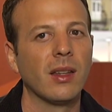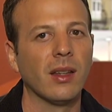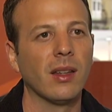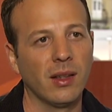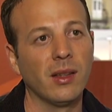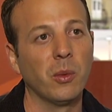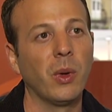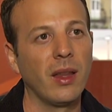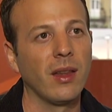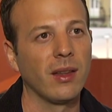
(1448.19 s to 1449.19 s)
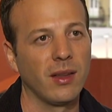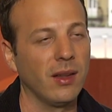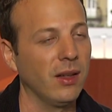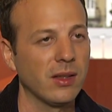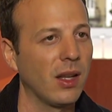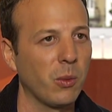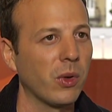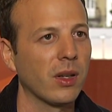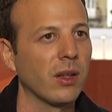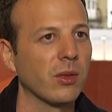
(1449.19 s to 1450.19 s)
and the way that it's not
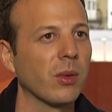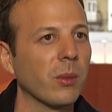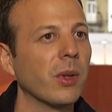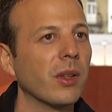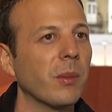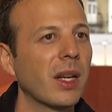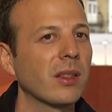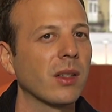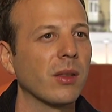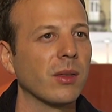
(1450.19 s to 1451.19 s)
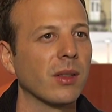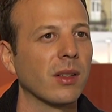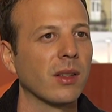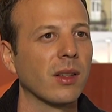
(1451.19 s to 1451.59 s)
working so well in Mexico,